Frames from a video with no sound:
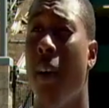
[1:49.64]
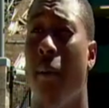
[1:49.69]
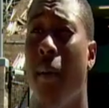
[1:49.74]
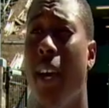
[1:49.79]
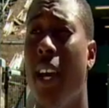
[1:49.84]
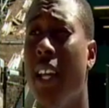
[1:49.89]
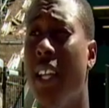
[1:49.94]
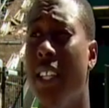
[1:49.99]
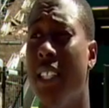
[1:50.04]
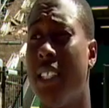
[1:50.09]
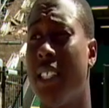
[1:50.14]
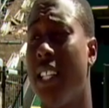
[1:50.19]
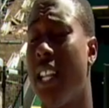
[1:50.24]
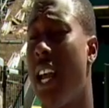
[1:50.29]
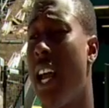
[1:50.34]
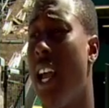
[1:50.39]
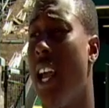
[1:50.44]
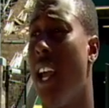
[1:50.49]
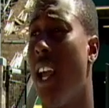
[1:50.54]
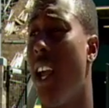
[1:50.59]
Man, it's
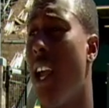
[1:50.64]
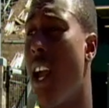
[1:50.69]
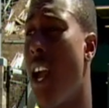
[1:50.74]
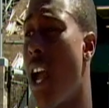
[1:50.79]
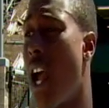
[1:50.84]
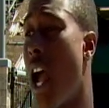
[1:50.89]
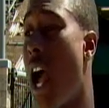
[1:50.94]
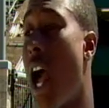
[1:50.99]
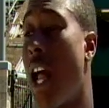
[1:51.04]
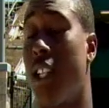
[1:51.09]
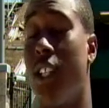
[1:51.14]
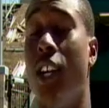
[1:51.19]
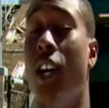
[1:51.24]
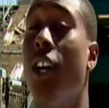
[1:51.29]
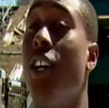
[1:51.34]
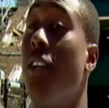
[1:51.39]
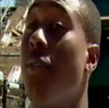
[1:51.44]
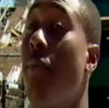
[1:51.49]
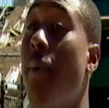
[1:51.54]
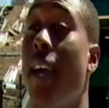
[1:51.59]
like, I
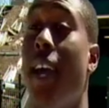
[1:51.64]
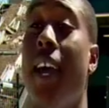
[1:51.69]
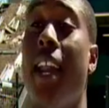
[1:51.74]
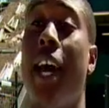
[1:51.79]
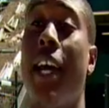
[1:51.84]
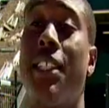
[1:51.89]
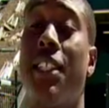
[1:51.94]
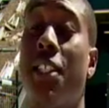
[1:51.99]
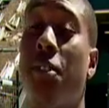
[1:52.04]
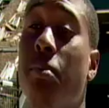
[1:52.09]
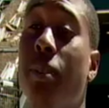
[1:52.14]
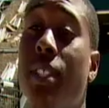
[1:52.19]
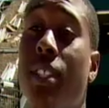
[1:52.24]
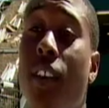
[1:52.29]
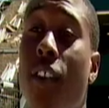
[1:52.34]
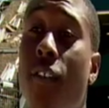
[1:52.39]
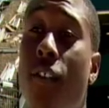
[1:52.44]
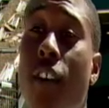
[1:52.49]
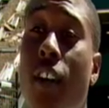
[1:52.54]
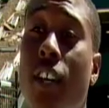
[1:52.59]
told you, man, I just be
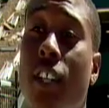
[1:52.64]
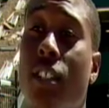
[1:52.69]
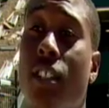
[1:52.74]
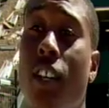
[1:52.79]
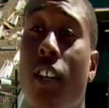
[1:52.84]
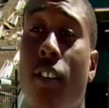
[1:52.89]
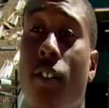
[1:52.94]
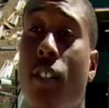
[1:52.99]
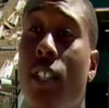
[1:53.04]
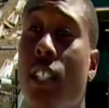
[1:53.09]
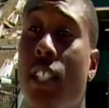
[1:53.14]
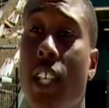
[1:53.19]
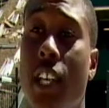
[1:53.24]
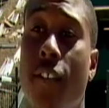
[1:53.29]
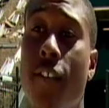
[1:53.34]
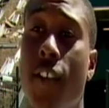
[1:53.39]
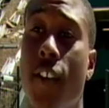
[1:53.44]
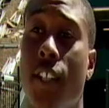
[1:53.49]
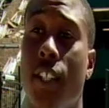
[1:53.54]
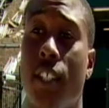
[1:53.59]
so focused on the
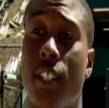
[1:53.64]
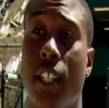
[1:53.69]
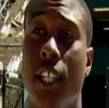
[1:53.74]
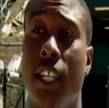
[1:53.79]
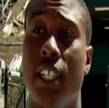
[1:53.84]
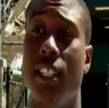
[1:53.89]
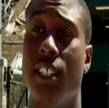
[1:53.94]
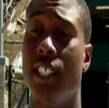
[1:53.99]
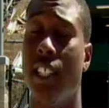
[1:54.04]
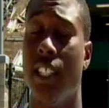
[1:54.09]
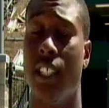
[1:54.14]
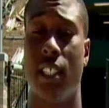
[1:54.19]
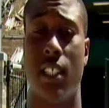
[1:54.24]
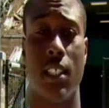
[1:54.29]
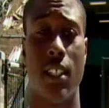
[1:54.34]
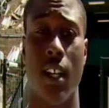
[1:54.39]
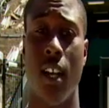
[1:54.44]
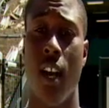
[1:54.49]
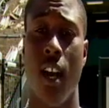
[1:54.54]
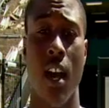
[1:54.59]
receivers and
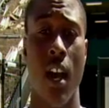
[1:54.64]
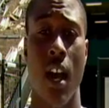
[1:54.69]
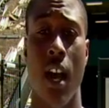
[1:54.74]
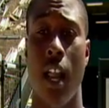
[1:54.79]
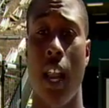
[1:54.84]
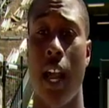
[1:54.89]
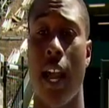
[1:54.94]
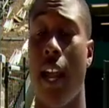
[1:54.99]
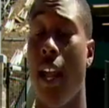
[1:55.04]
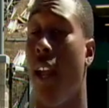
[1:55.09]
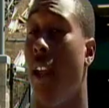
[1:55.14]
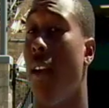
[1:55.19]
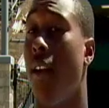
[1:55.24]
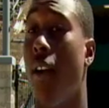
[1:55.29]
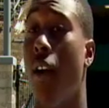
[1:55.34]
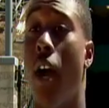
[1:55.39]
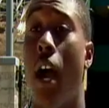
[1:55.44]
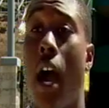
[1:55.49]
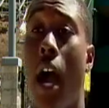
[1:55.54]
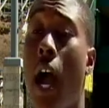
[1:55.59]
just, like,
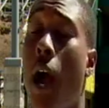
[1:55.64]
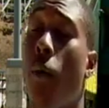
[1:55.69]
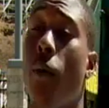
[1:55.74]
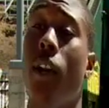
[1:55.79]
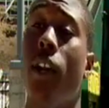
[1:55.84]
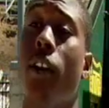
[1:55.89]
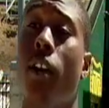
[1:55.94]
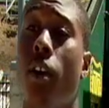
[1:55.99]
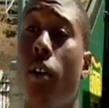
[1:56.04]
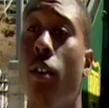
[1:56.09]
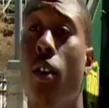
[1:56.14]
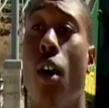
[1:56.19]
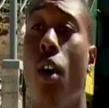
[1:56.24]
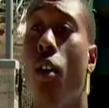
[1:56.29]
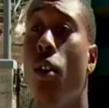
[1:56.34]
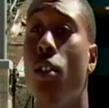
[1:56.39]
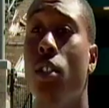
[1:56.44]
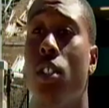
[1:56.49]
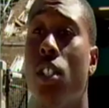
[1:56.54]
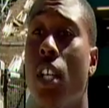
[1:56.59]
I really don't
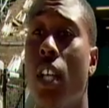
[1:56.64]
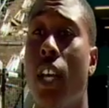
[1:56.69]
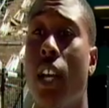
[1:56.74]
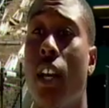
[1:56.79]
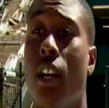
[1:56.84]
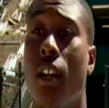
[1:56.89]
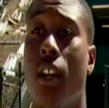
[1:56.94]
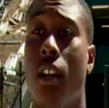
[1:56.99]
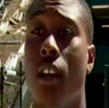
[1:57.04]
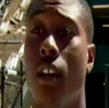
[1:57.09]
know who's in.